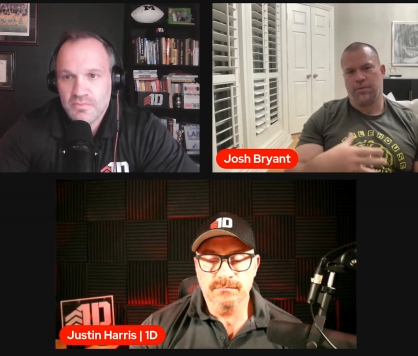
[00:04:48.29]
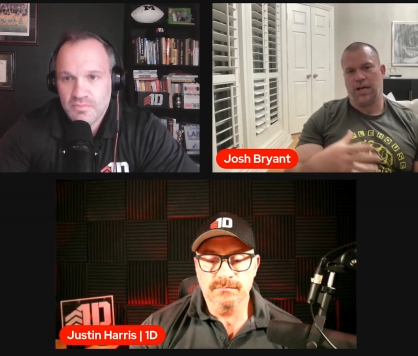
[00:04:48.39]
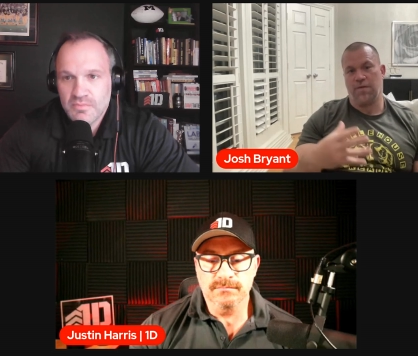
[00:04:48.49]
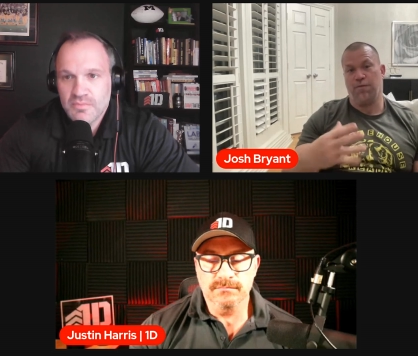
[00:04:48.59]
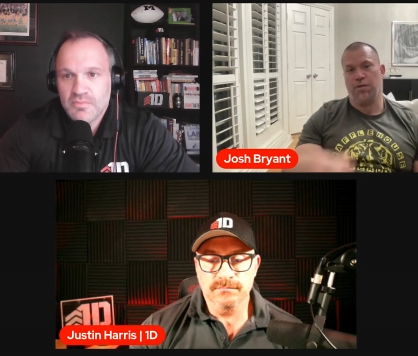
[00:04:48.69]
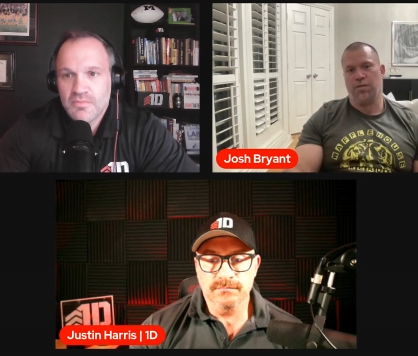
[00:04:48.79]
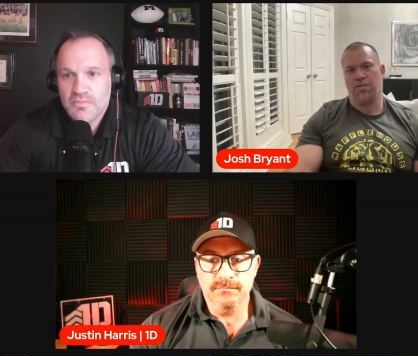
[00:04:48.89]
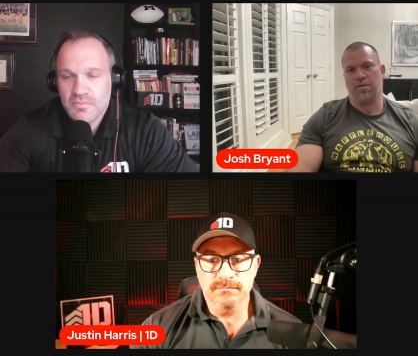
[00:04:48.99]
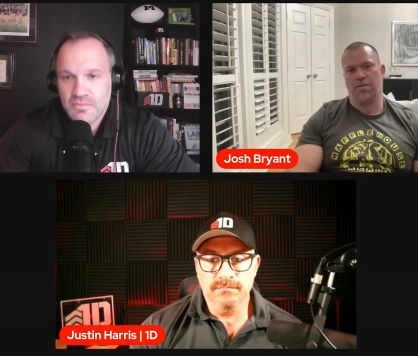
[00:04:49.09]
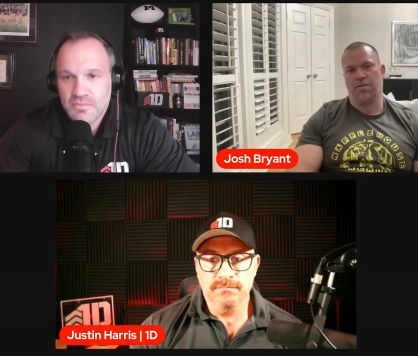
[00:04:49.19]

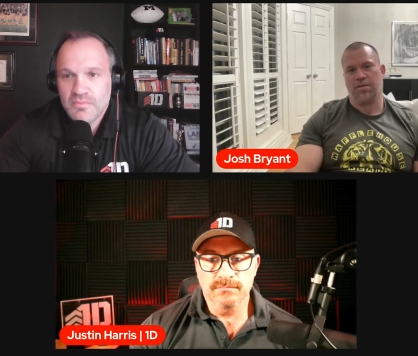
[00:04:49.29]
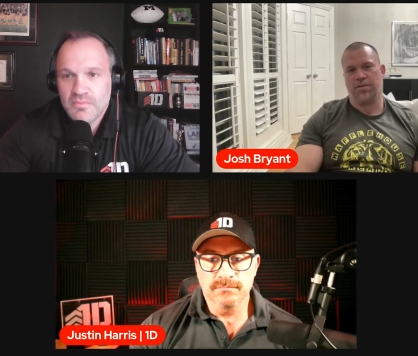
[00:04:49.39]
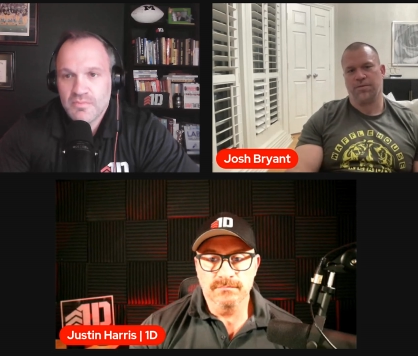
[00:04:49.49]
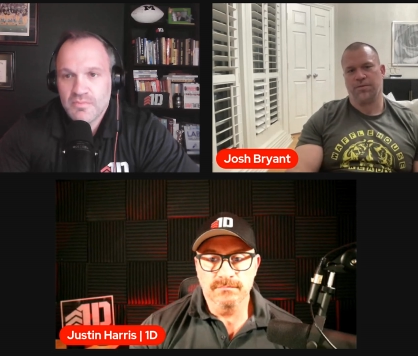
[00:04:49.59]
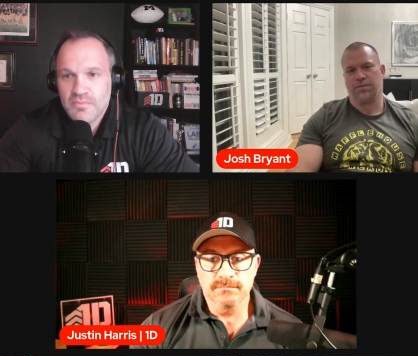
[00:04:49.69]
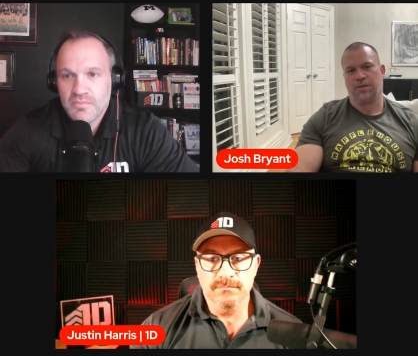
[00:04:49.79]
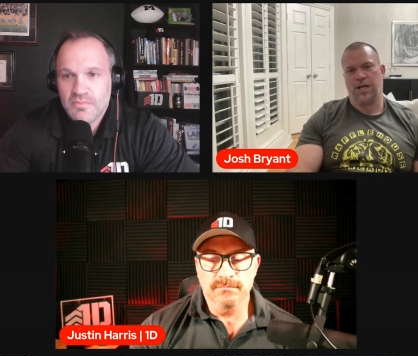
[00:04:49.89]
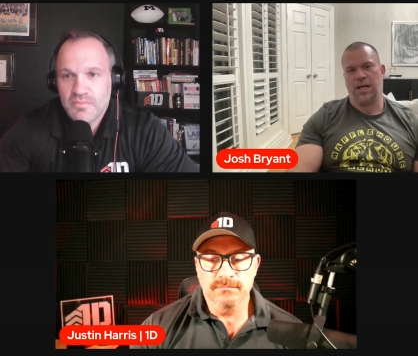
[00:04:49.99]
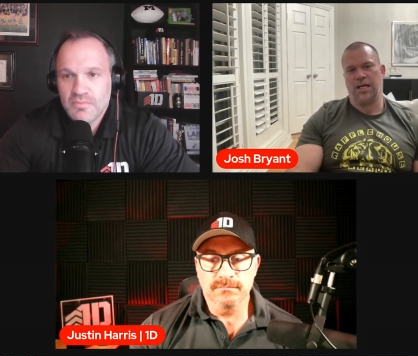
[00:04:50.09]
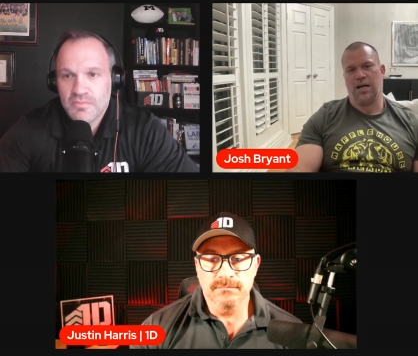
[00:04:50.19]
Speaker 1: influences
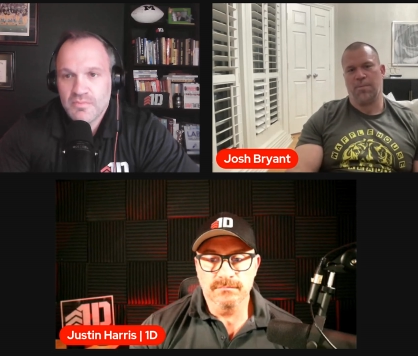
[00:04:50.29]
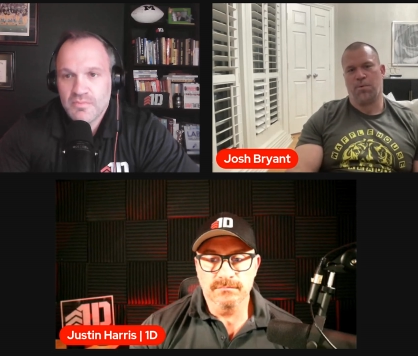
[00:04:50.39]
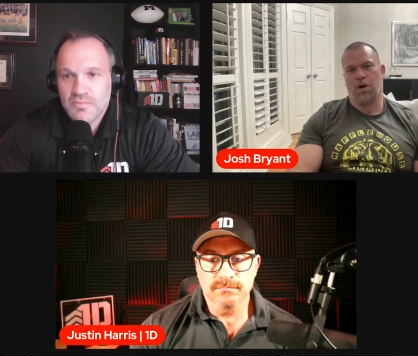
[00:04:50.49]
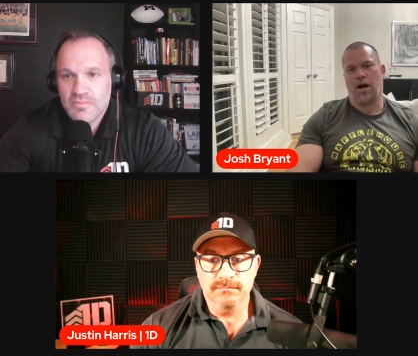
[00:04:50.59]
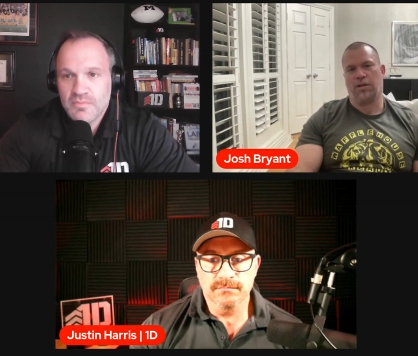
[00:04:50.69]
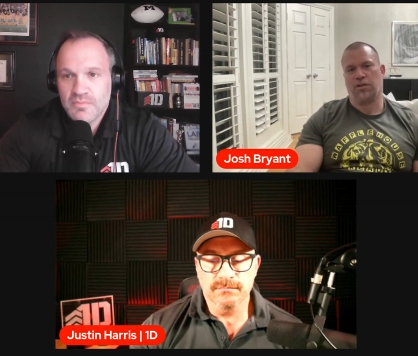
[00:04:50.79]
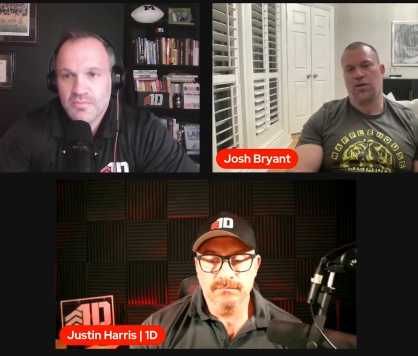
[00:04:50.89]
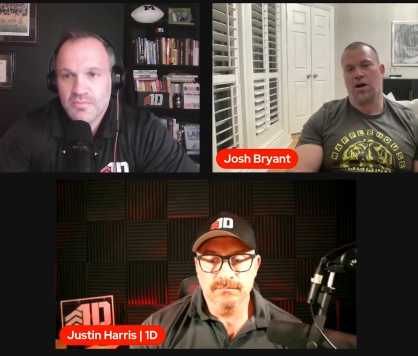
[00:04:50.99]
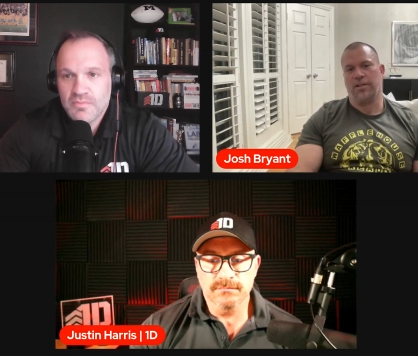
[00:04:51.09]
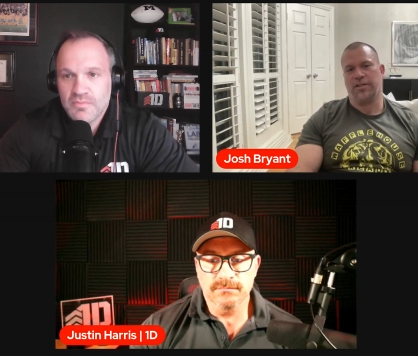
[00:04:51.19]
any kind of product or
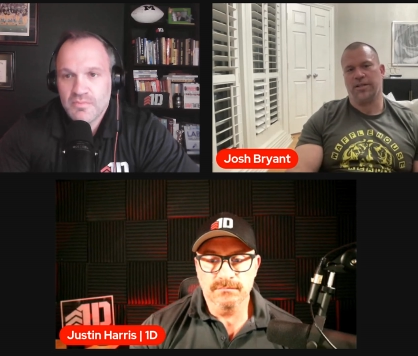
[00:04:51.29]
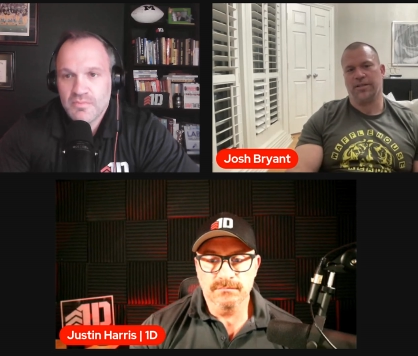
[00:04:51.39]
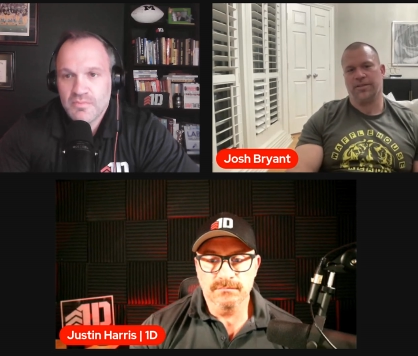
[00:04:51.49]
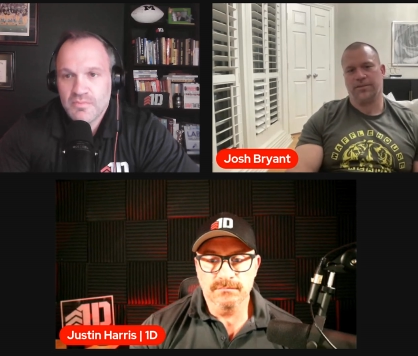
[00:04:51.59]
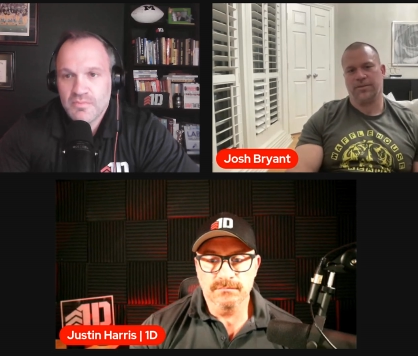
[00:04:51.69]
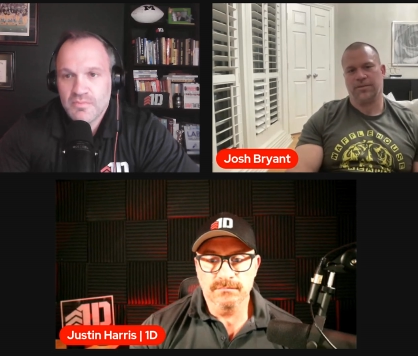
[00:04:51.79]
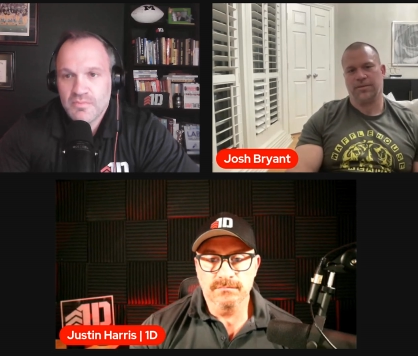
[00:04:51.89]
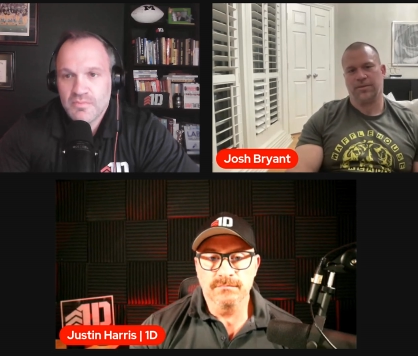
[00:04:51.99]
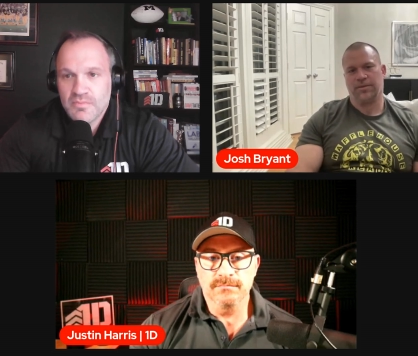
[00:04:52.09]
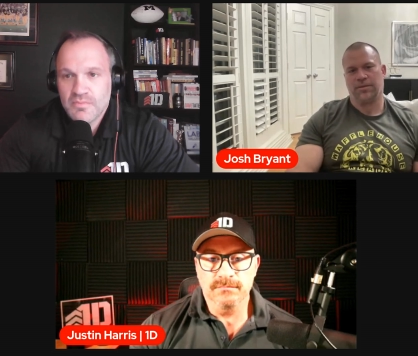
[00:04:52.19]
content.
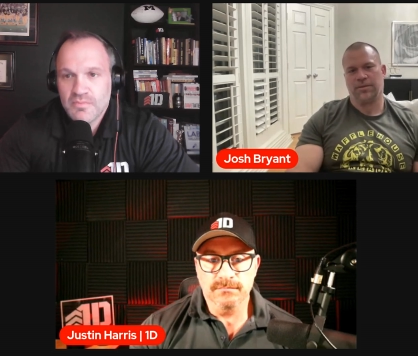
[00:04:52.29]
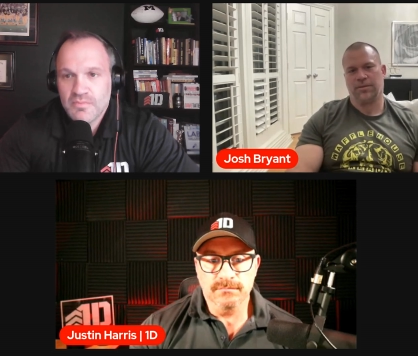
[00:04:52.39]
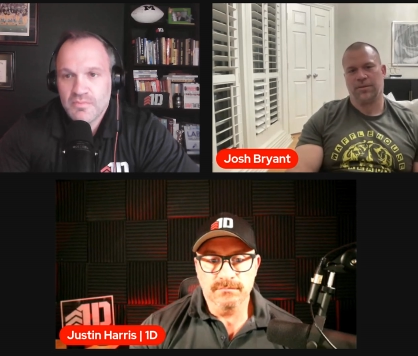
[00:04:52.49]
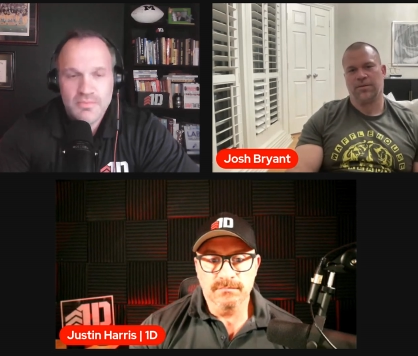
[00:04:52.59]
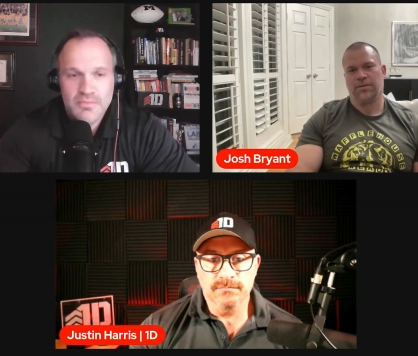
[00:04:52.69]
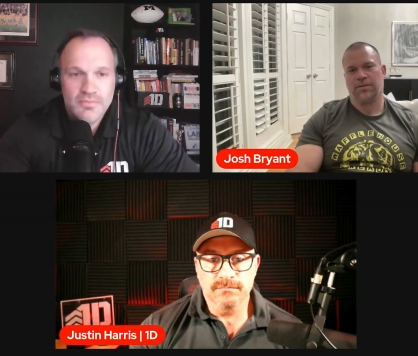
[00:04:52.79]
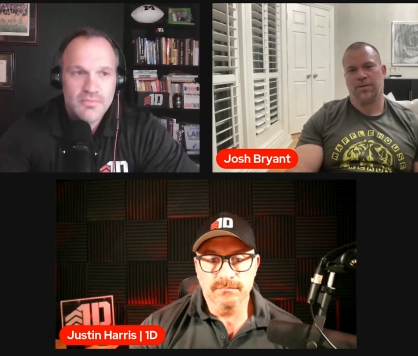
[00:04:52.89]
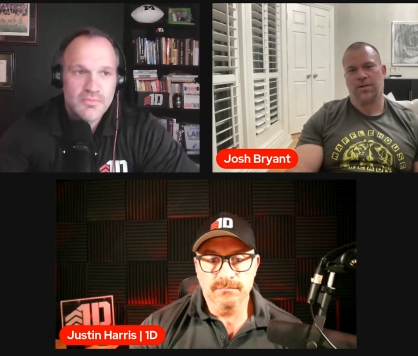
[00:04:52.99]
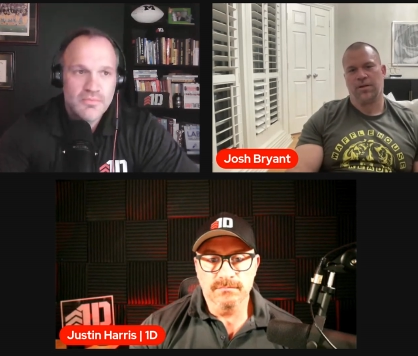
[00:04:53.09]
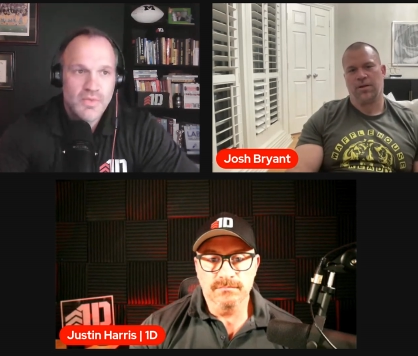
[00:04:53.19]
Speaker 2: Yeah.
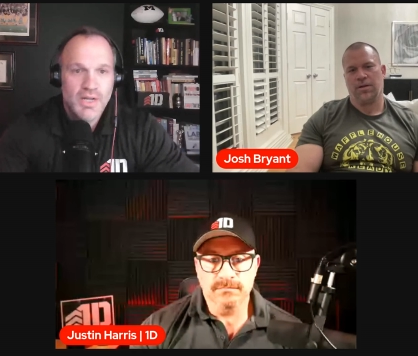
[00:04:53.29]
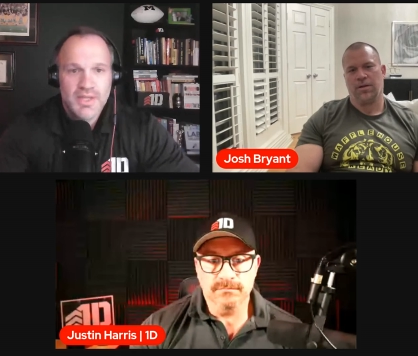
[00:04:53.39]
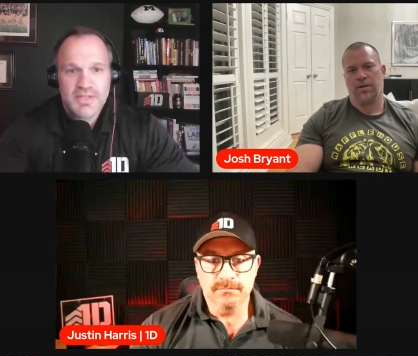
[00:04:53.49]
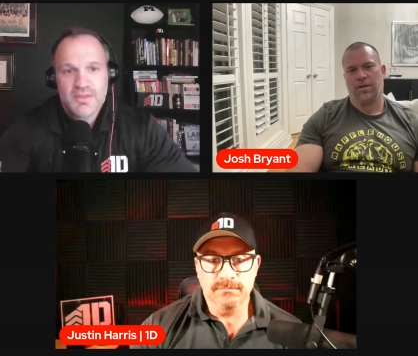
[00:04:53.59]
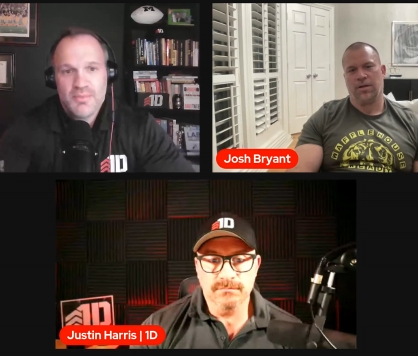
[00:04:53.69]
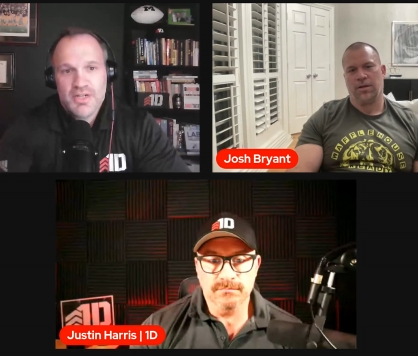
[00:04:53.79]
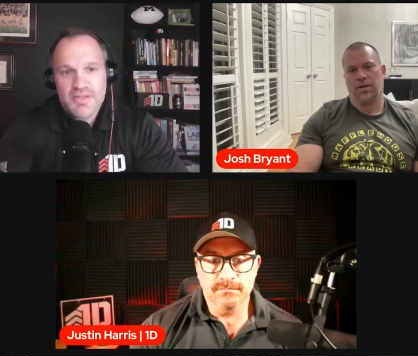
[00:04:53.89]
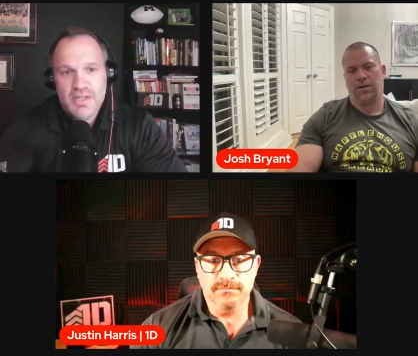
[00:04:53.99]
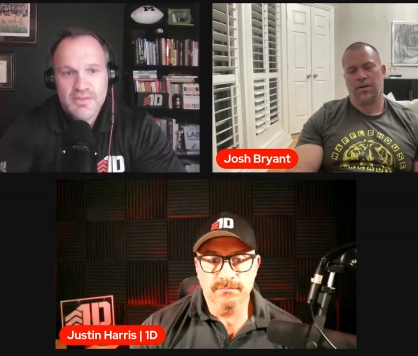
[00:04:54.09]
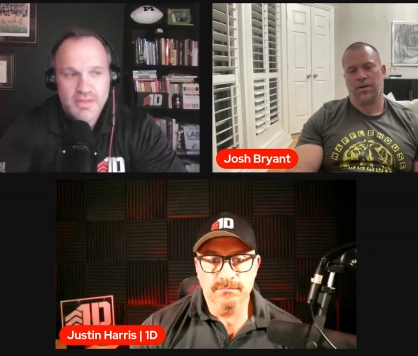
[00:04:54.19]
Well, thanks so much.
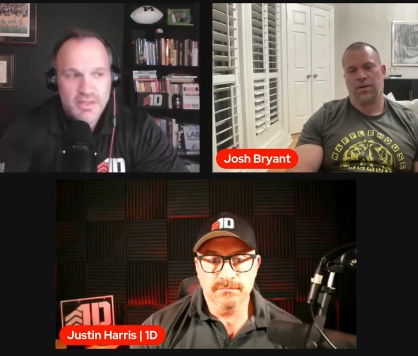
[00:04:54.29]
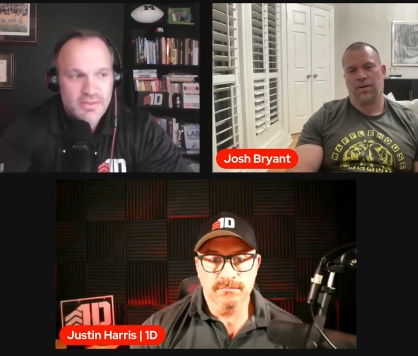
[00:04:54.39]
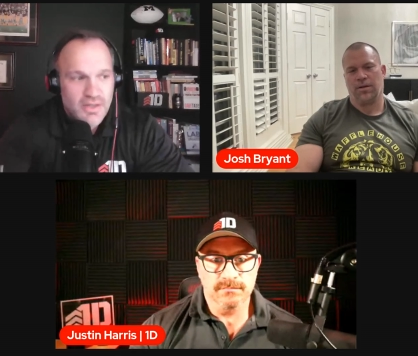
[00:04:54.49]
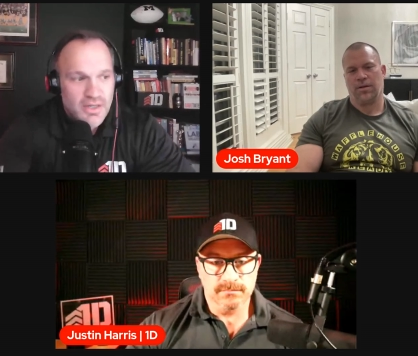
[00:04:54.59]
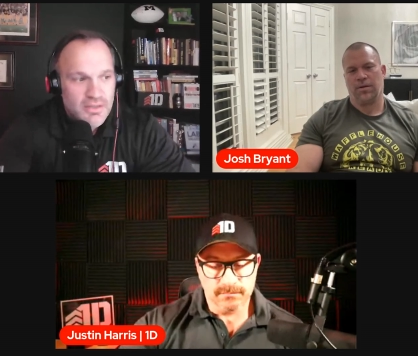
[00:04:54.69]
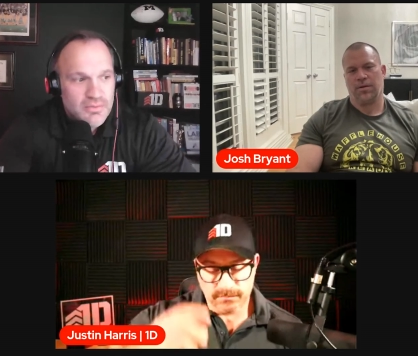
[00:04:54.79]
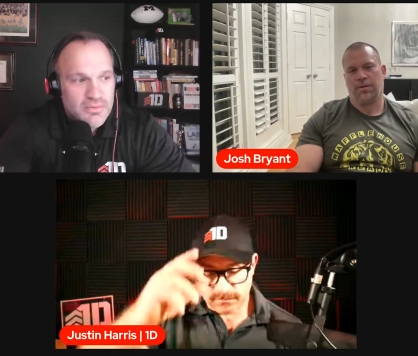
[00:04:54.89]
That that's uh